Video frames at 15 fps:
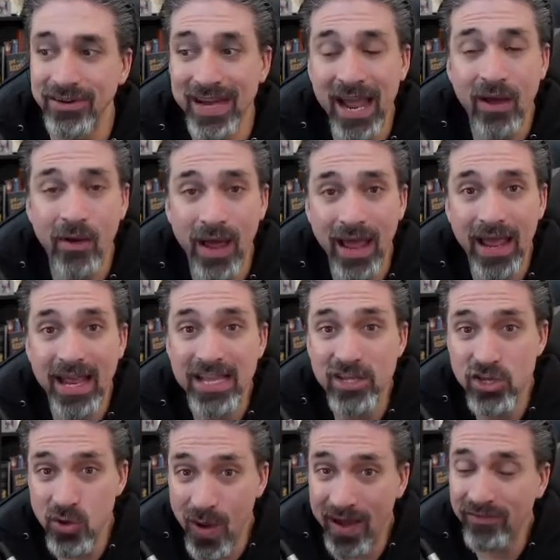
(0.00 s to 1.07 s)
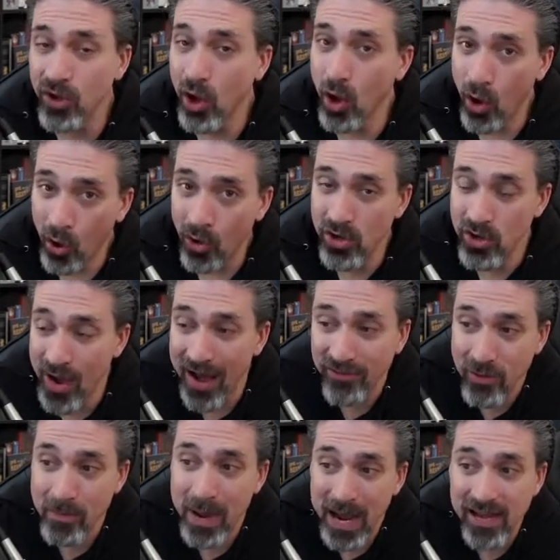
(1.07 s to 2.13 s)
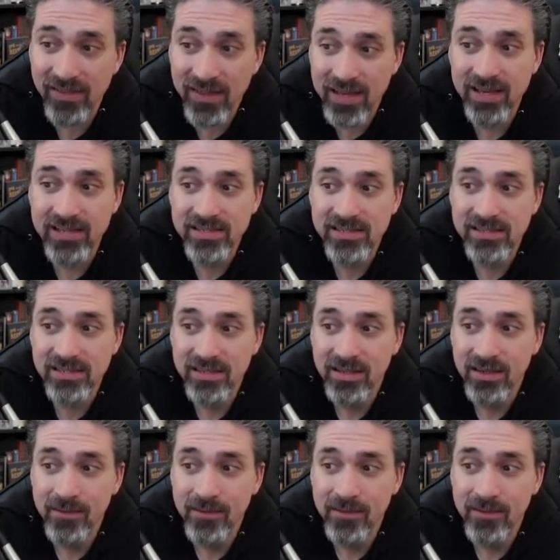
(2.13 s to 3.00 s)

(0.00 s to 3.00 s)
Now, you have to pay this,